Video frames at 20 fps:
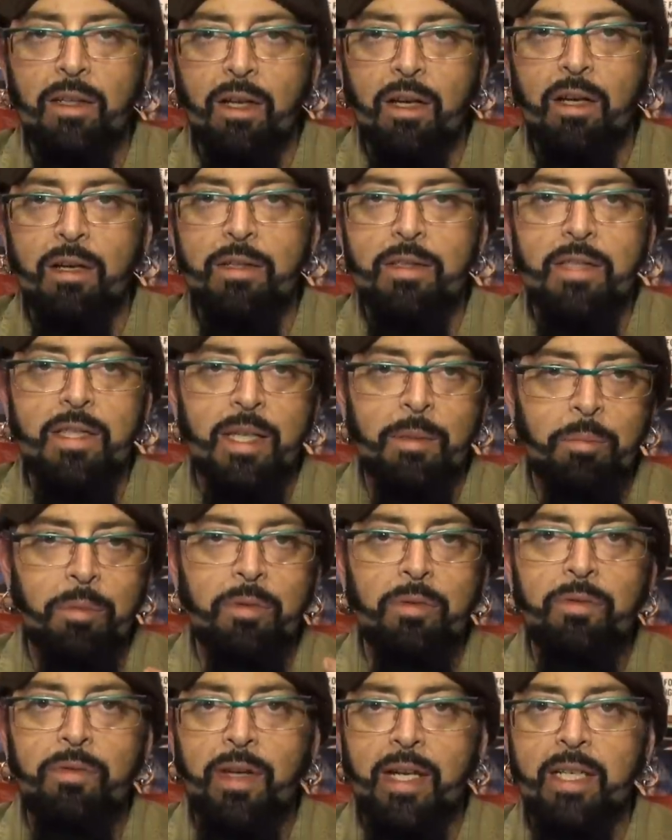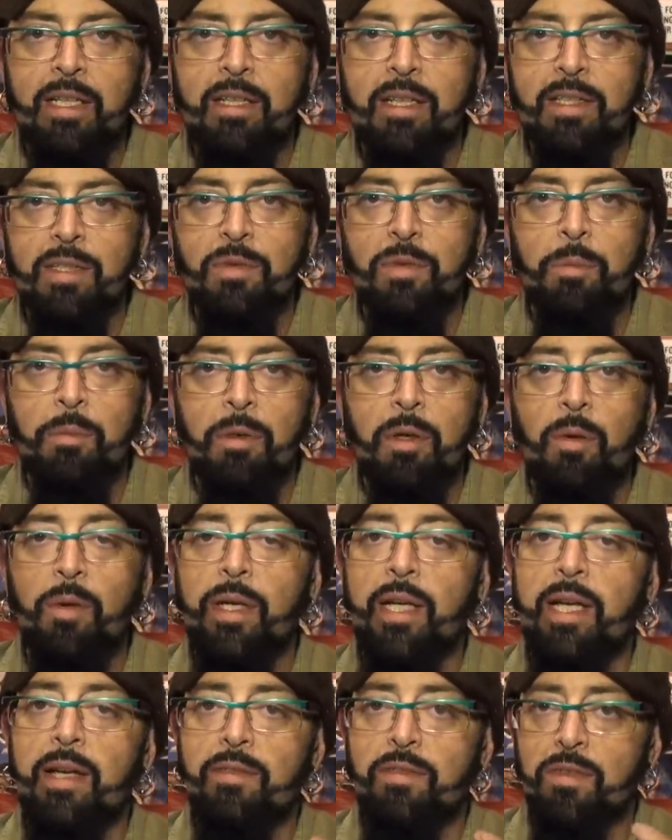laws that prevent us from
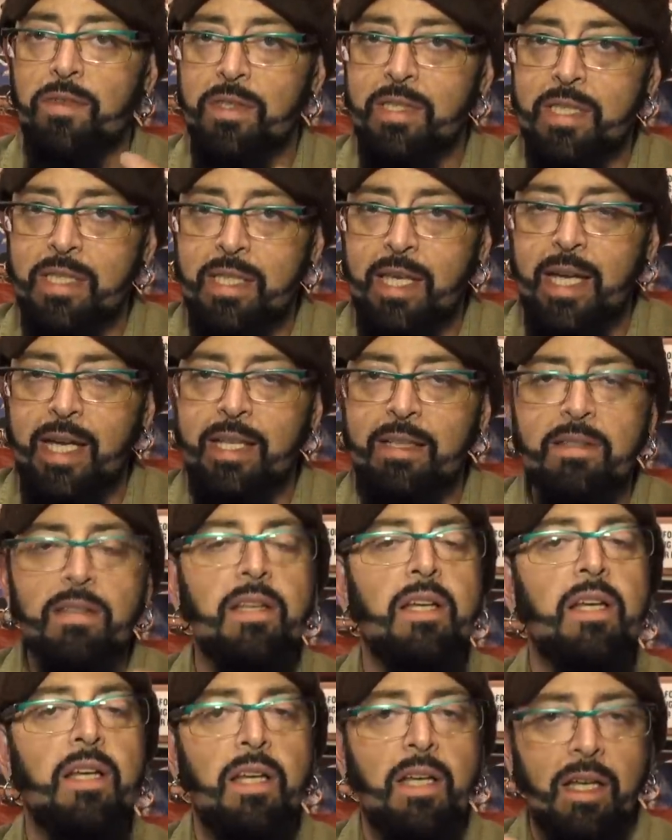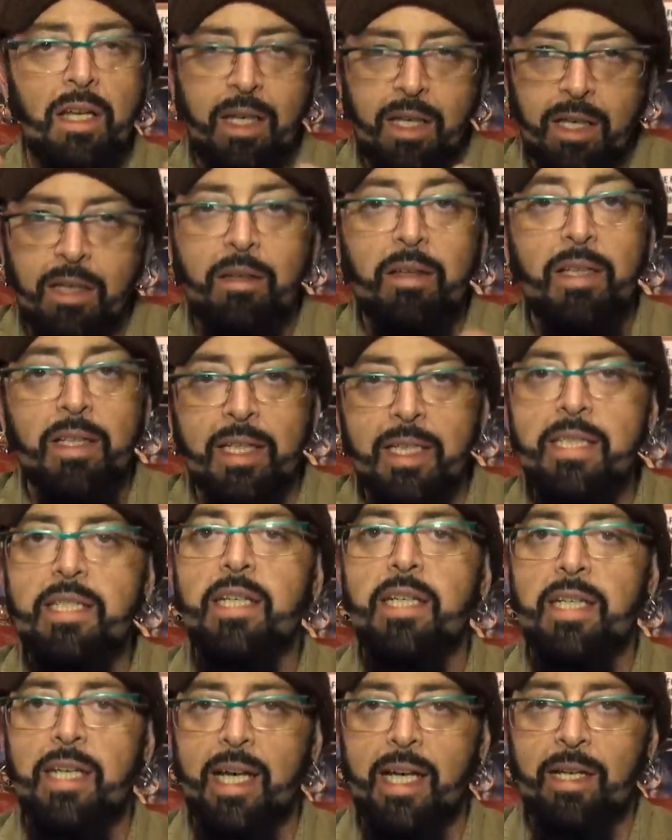going after the states, at
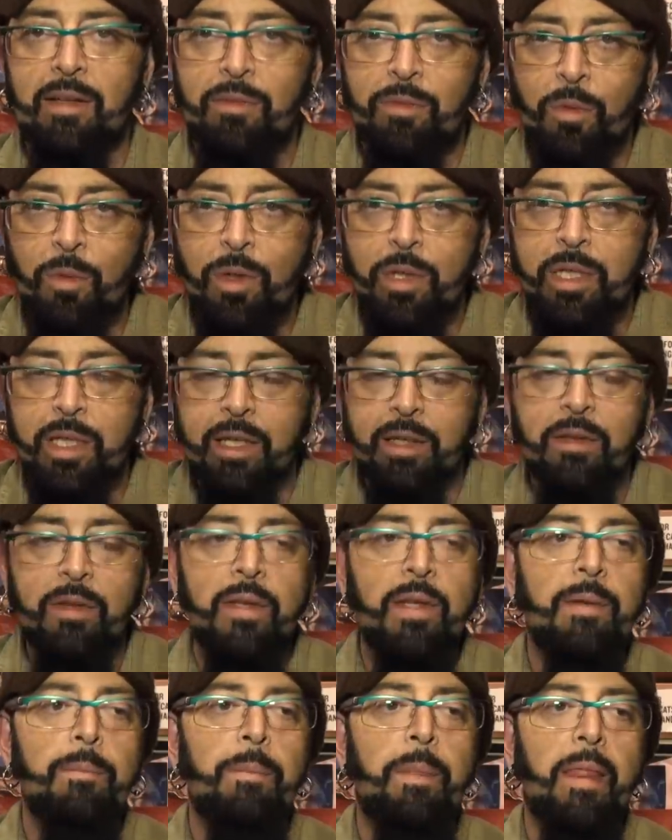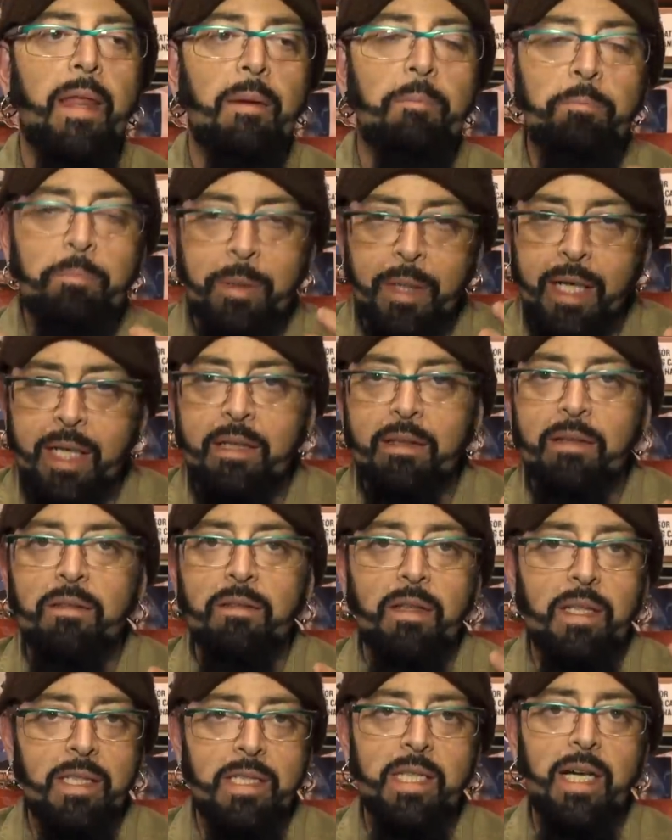least in California, but
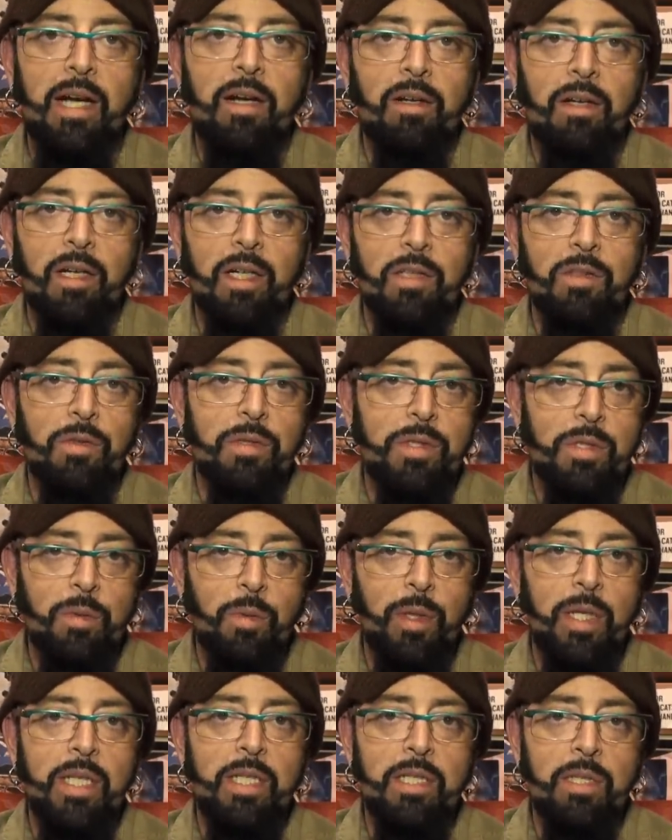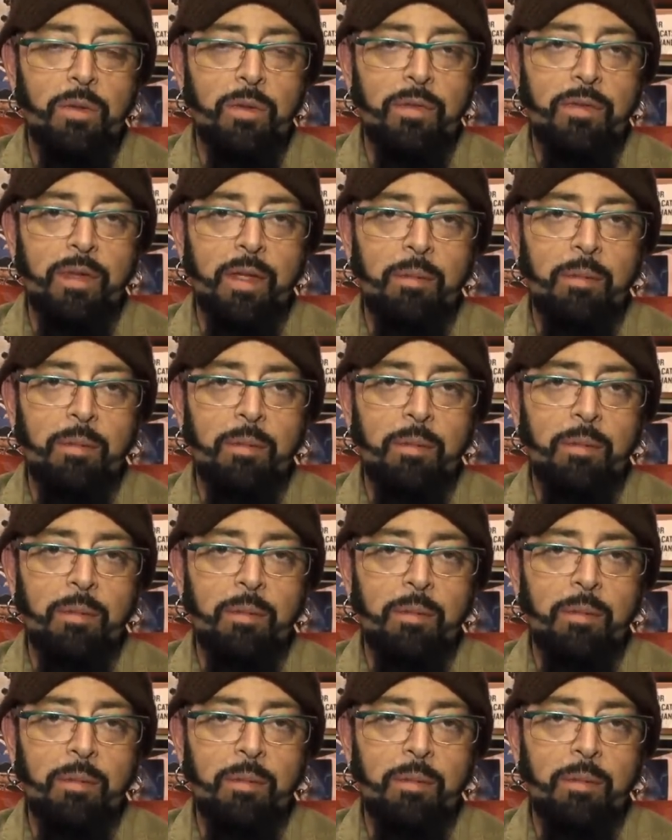entire countries, 22 of